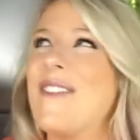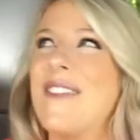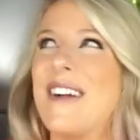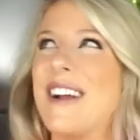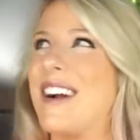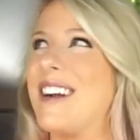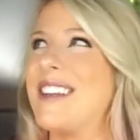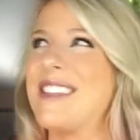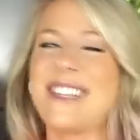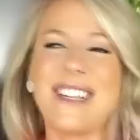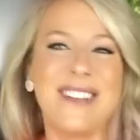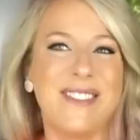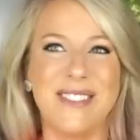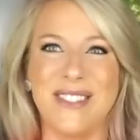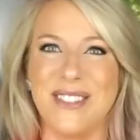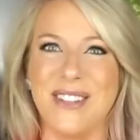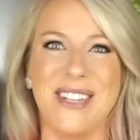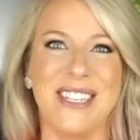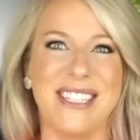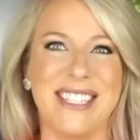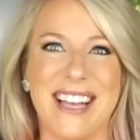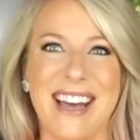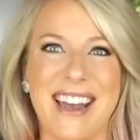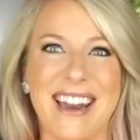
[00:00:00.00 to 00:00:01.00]
there. Oh my gosh, I'm
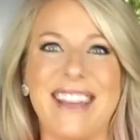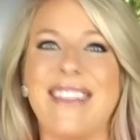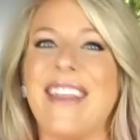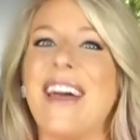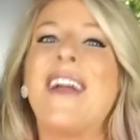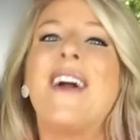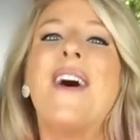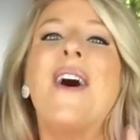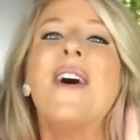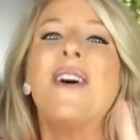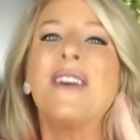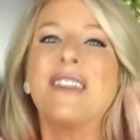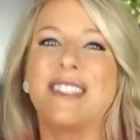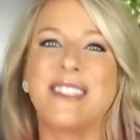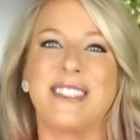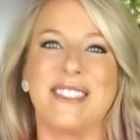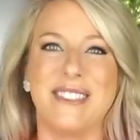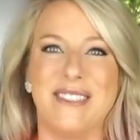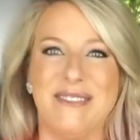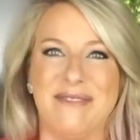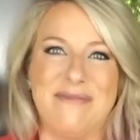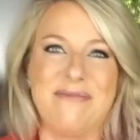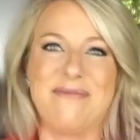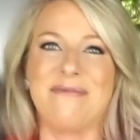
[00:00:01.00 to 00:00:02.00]
so excited.
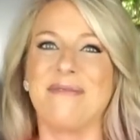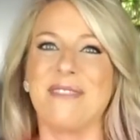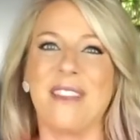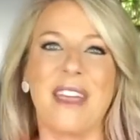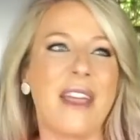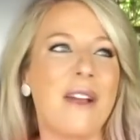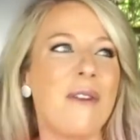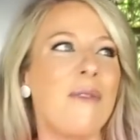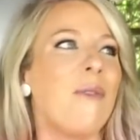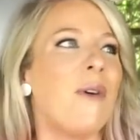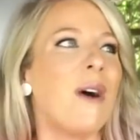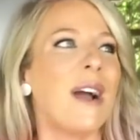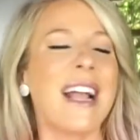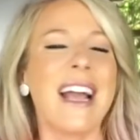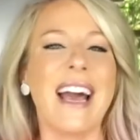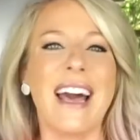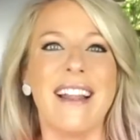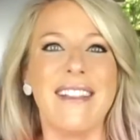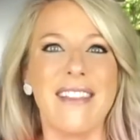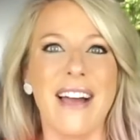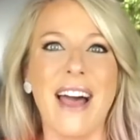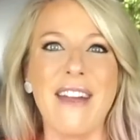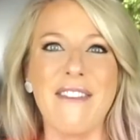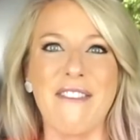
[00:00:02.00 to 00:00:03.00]
Like what
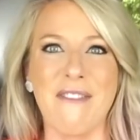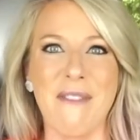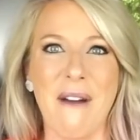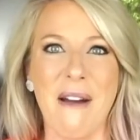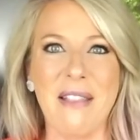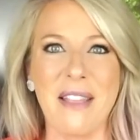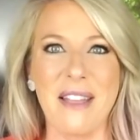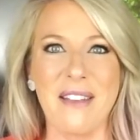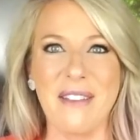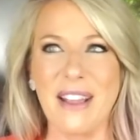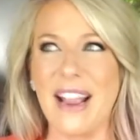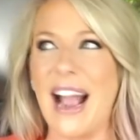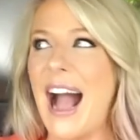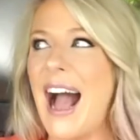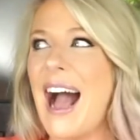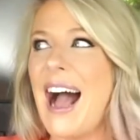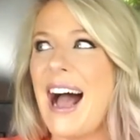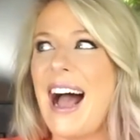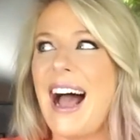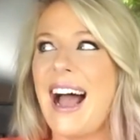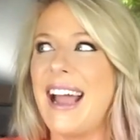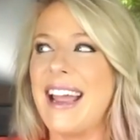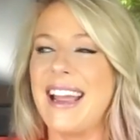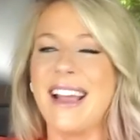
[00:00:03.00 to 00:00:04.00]
kind of life am I living?
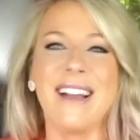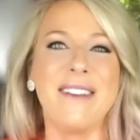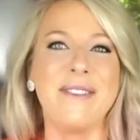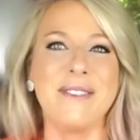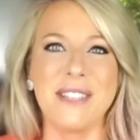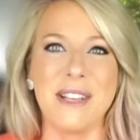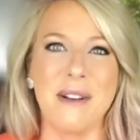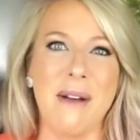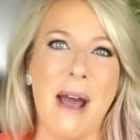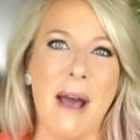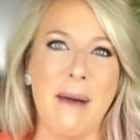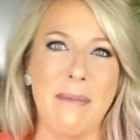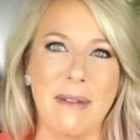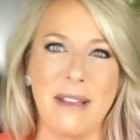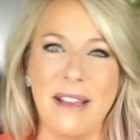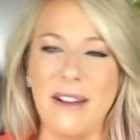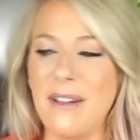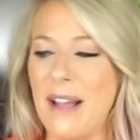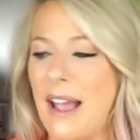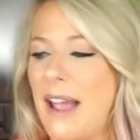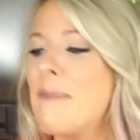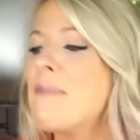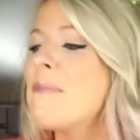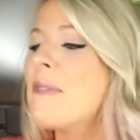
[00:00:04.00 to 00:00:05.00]
I am so
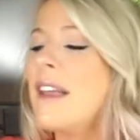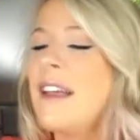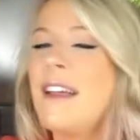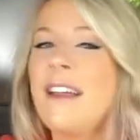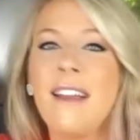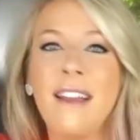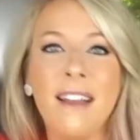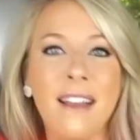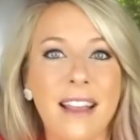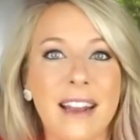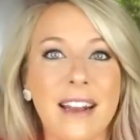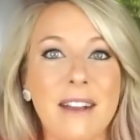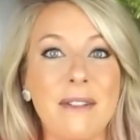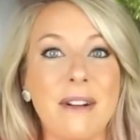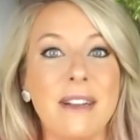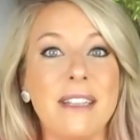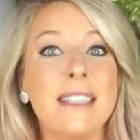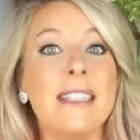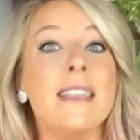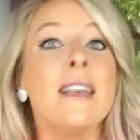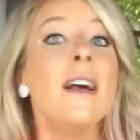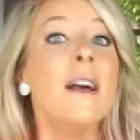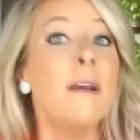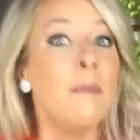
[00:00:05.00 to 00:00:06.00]
happy, okay.
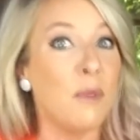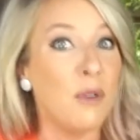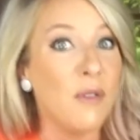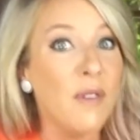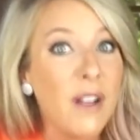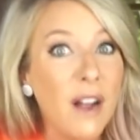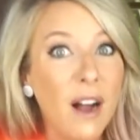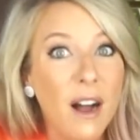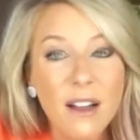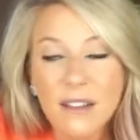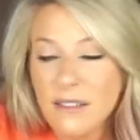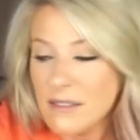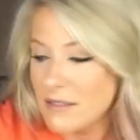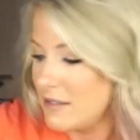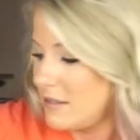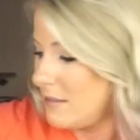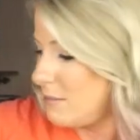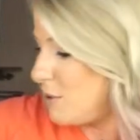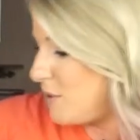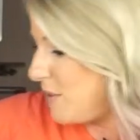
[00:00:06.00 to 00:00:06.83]
Anyways, moving on.